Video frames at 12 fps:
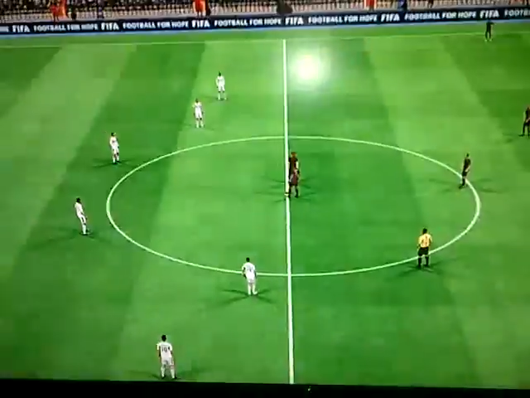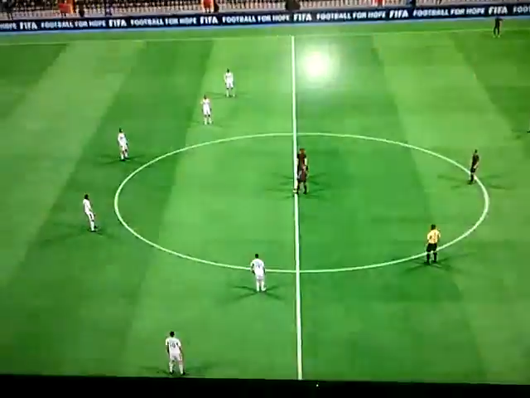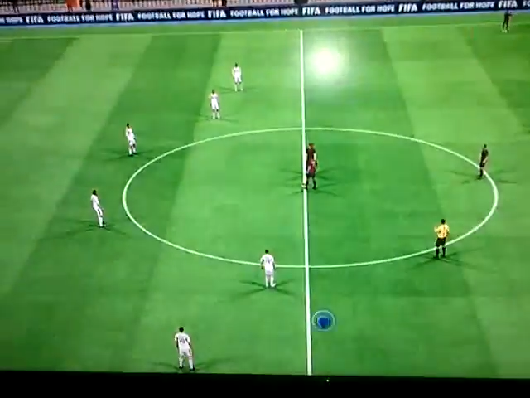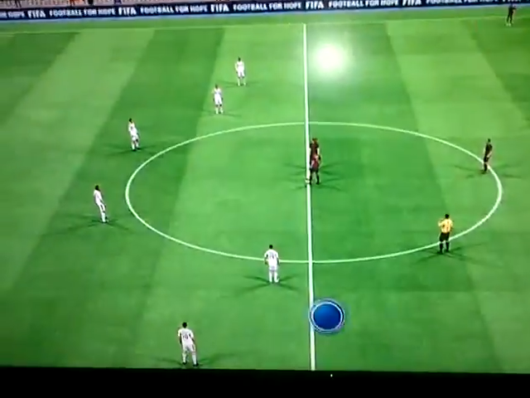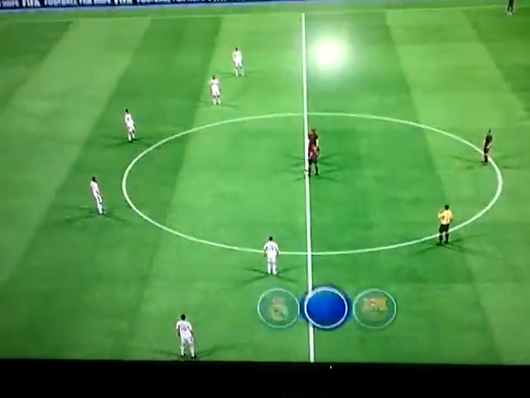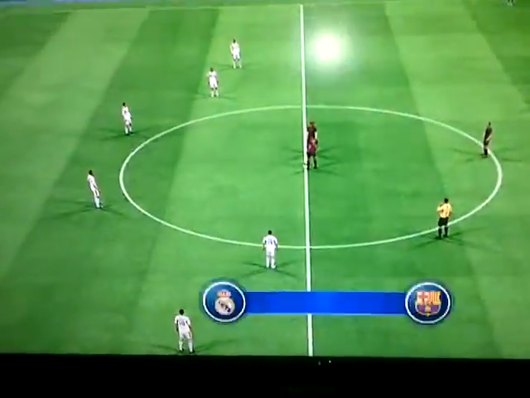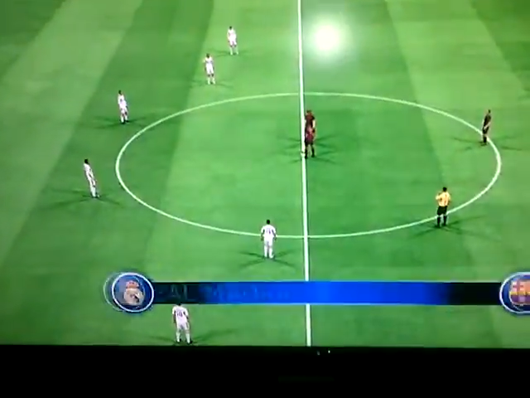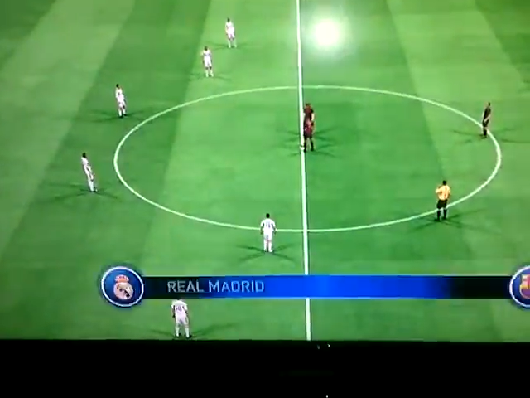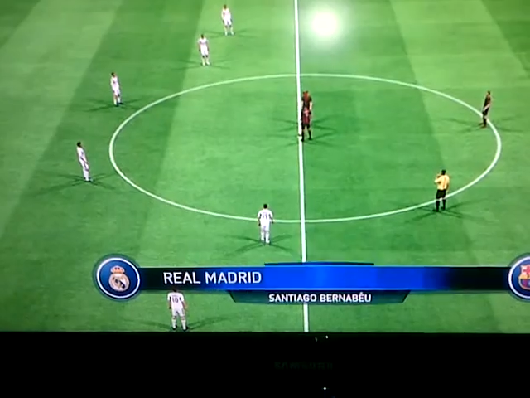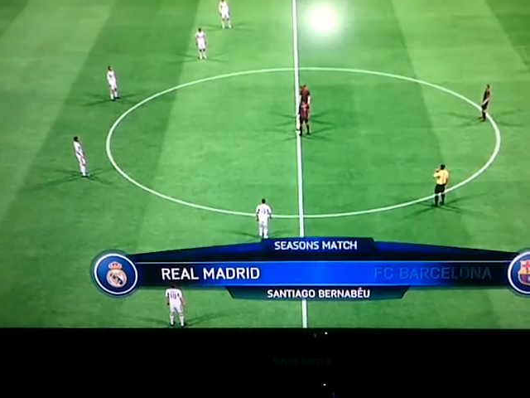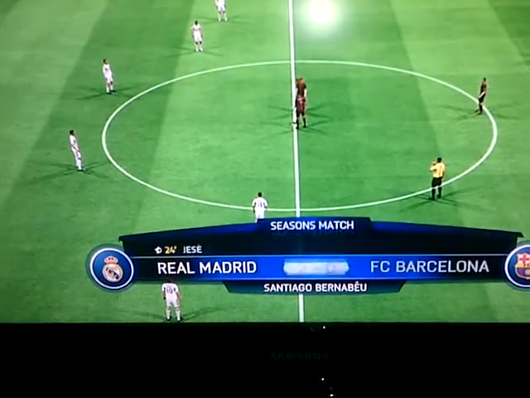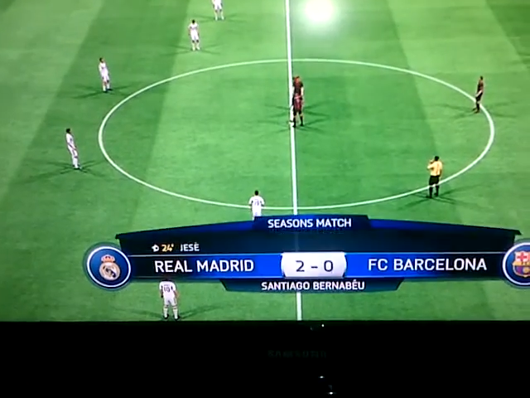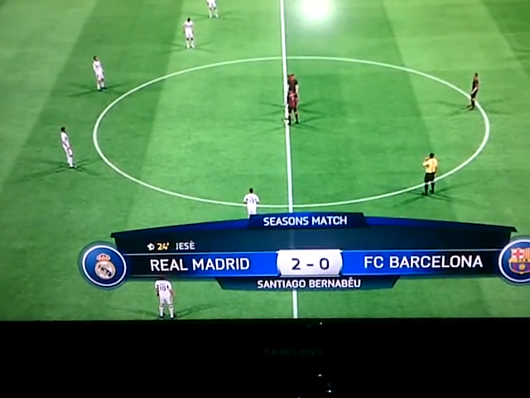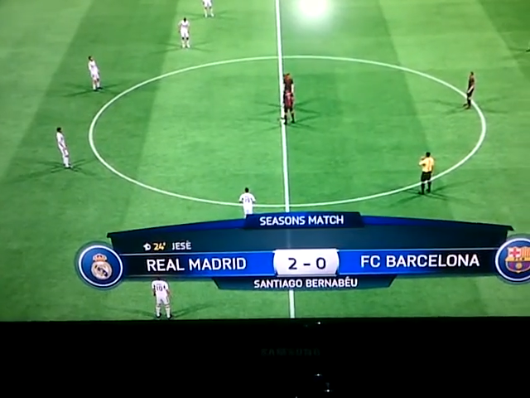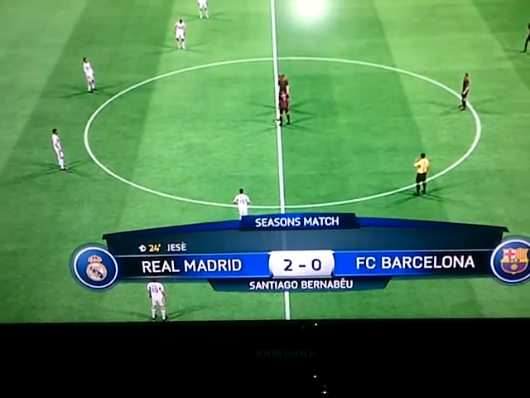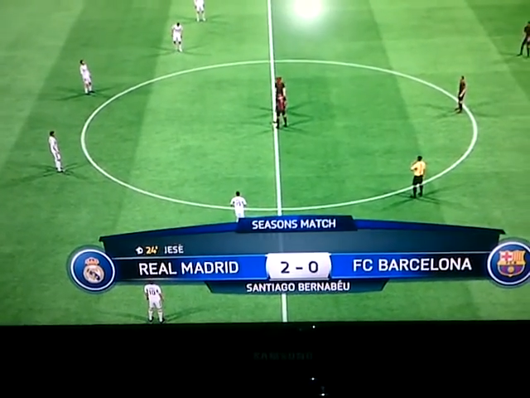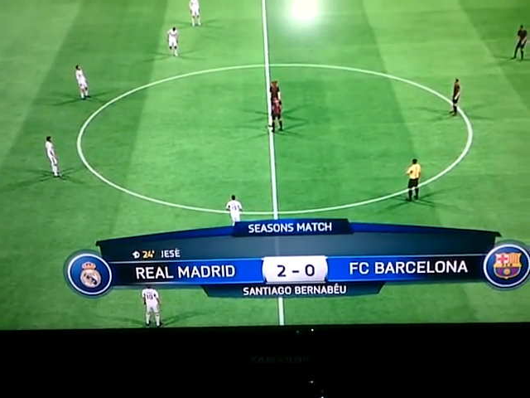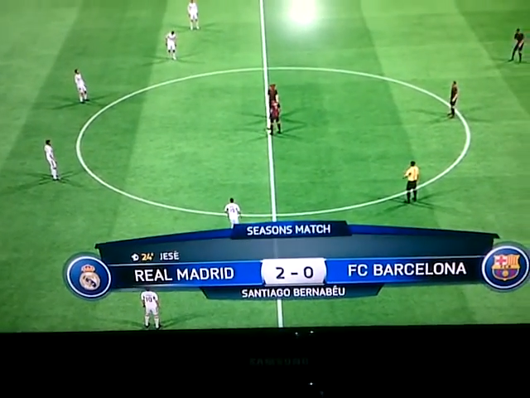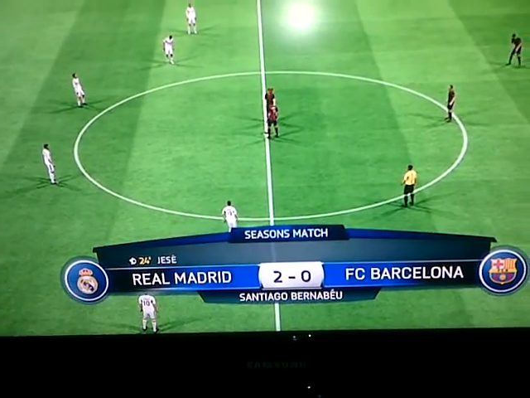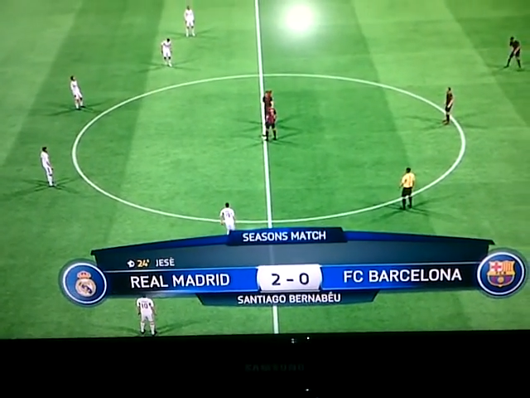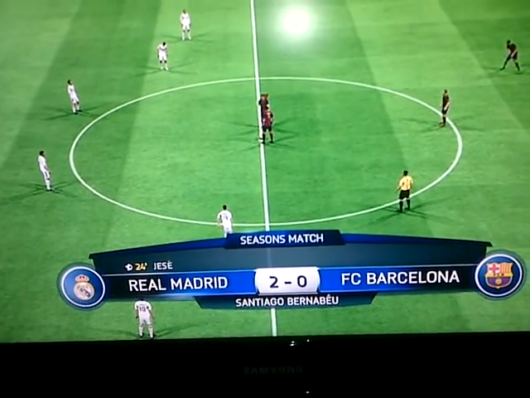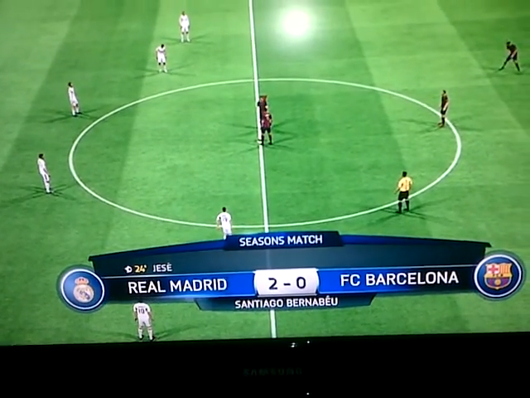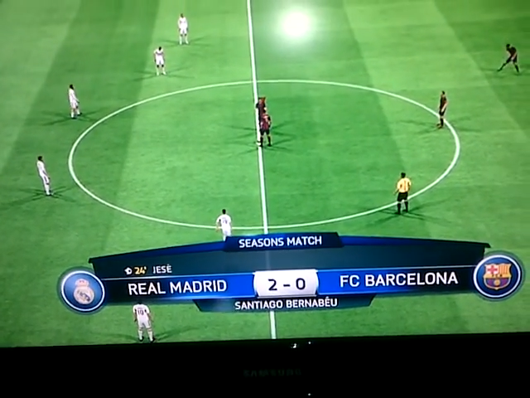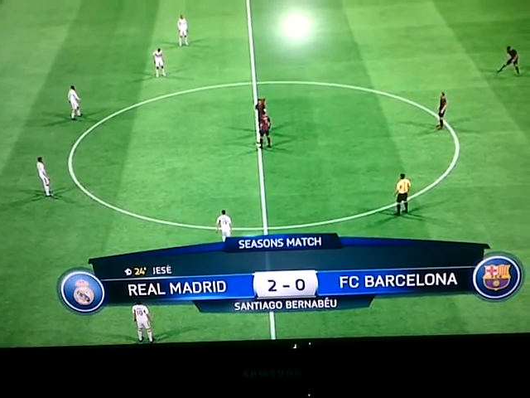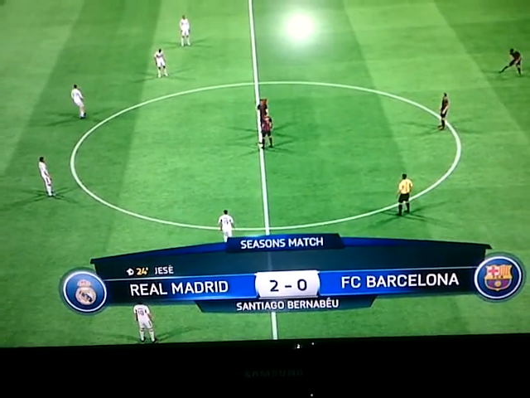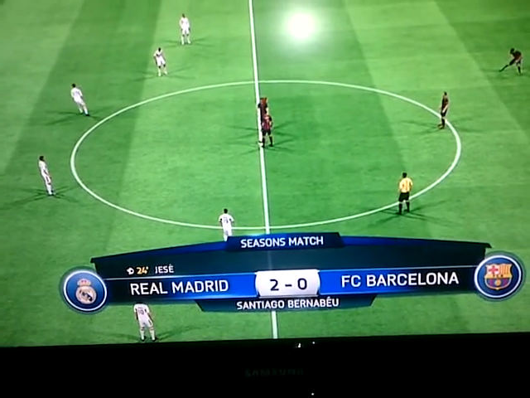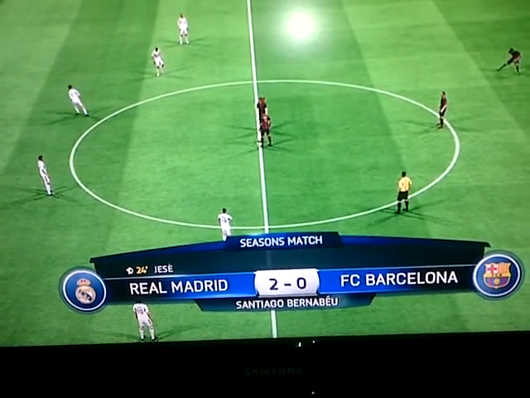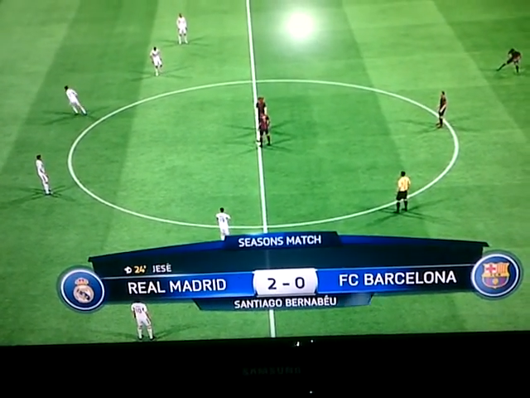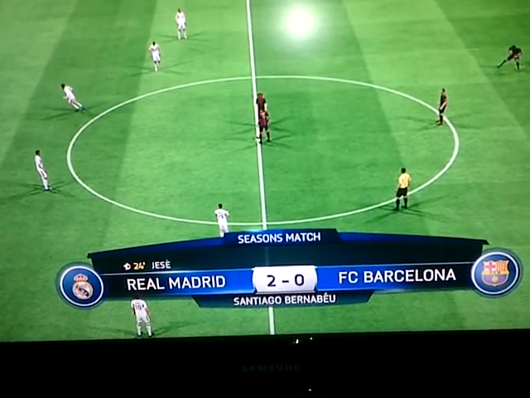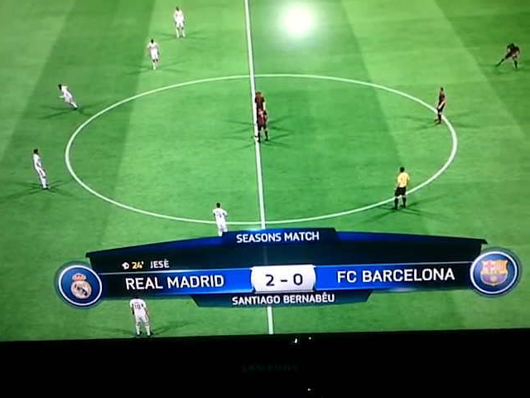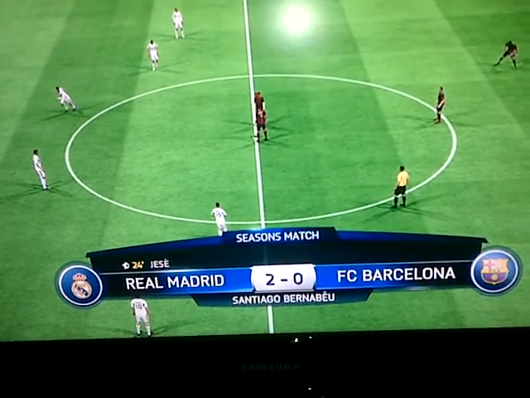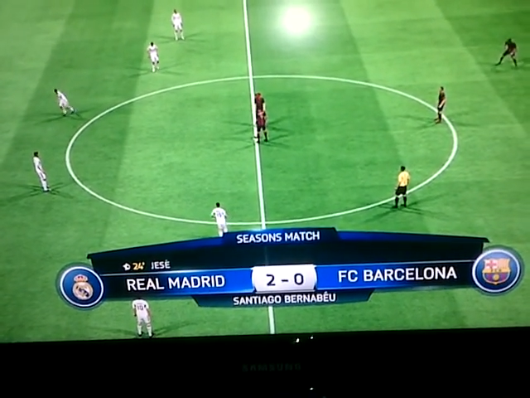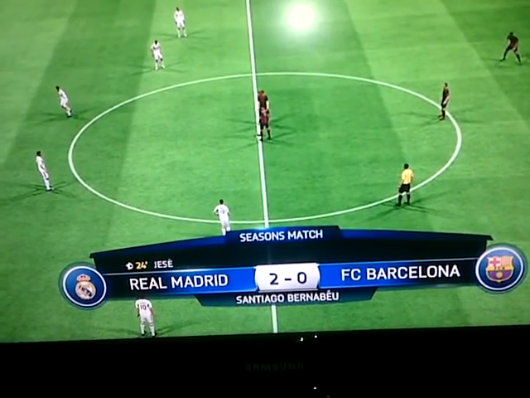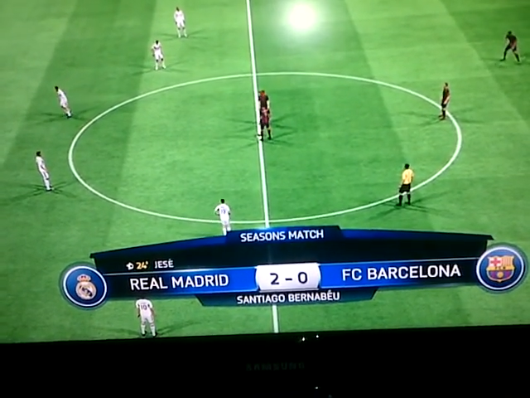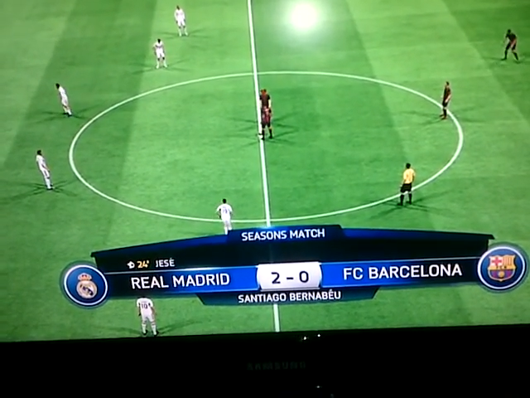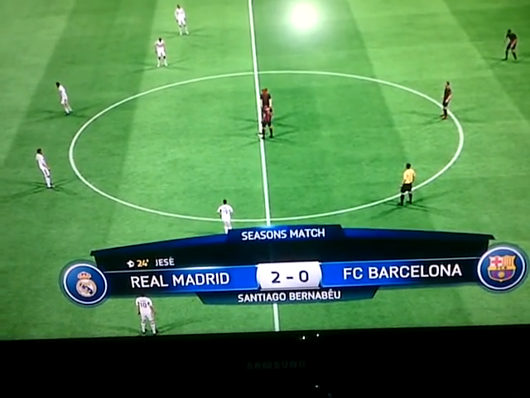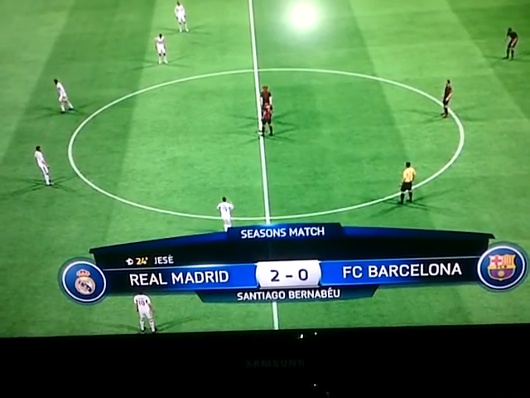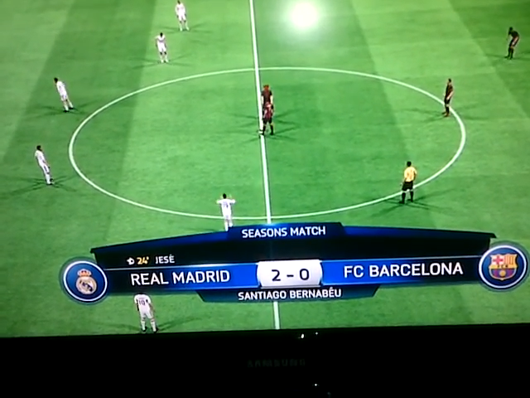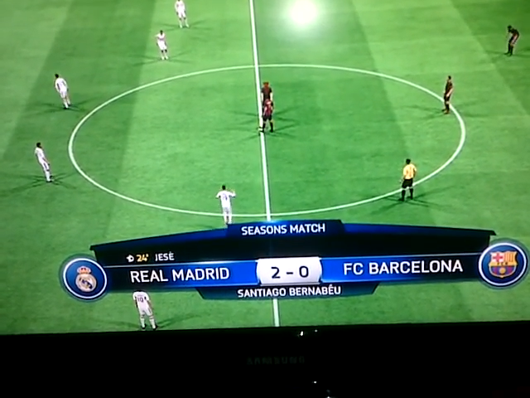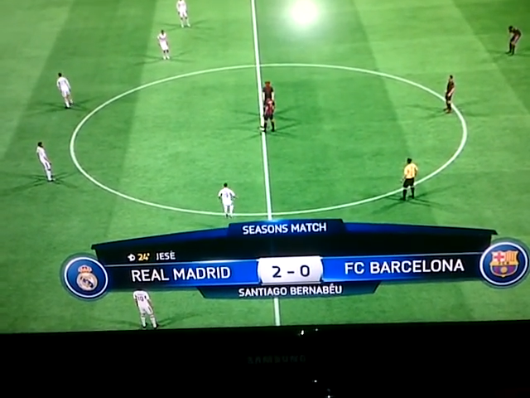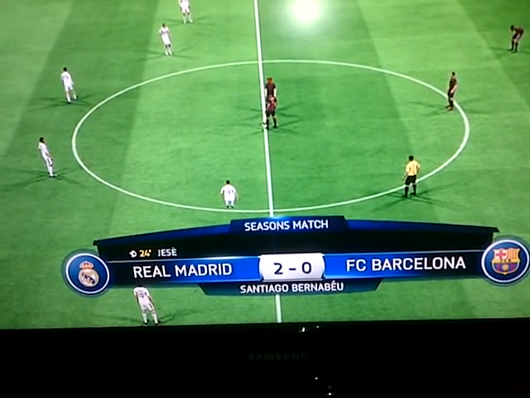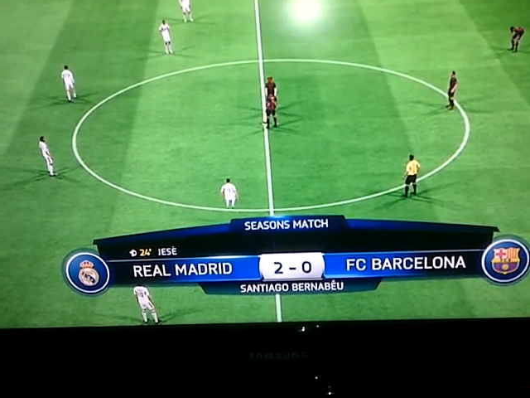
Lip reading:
[unreadable: no face in view]